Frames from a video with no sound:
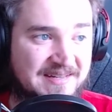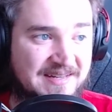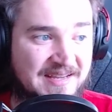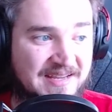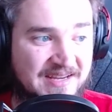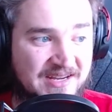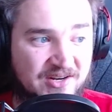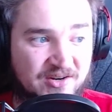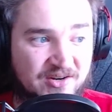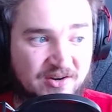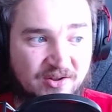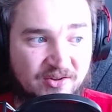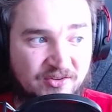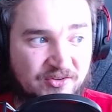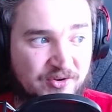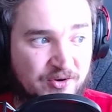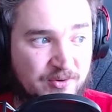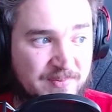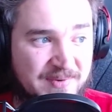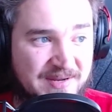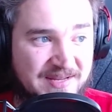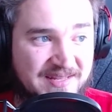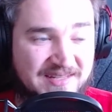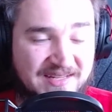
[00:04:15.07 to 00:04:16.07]
it could also
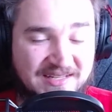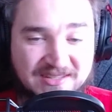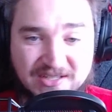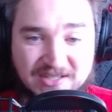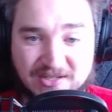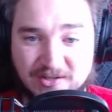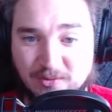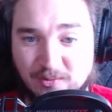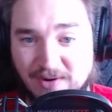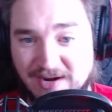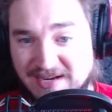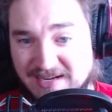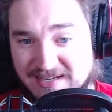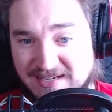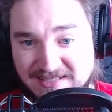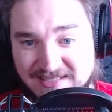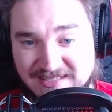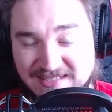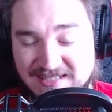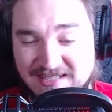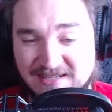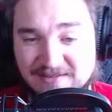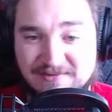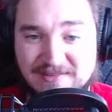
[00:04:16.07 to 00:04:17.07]
mean that they're waiting to
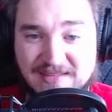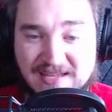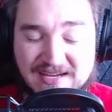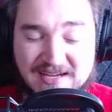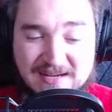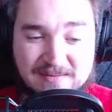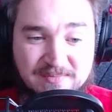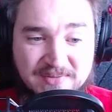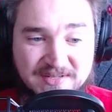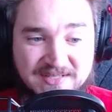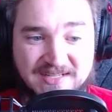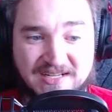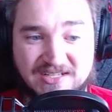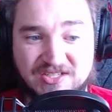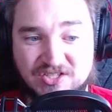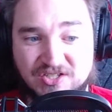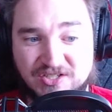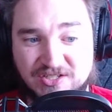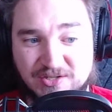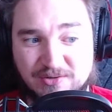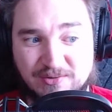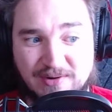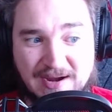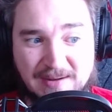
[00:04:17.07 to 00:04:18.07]
see if they can
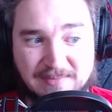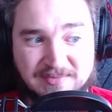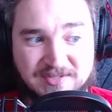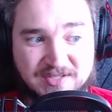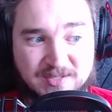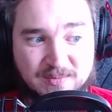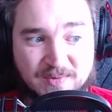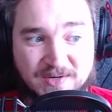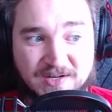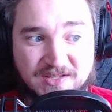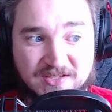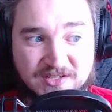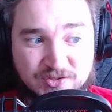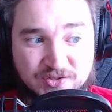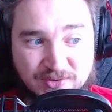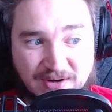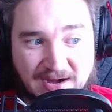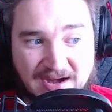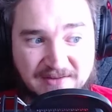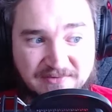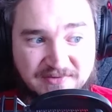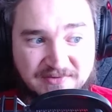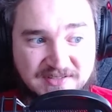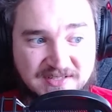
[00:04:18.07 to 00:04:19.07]
potentially grab someone in the
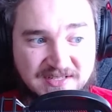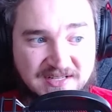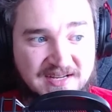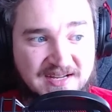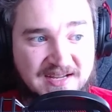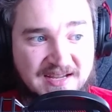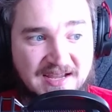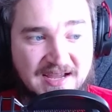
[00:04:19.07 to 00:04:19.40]
draft.